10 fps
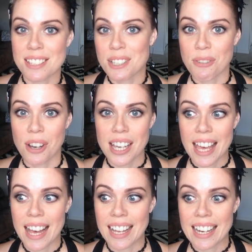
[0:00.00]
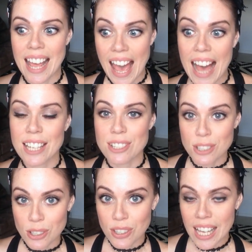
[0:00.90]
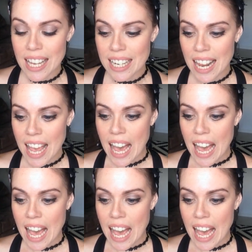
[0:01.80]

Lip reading: to work out how to do that.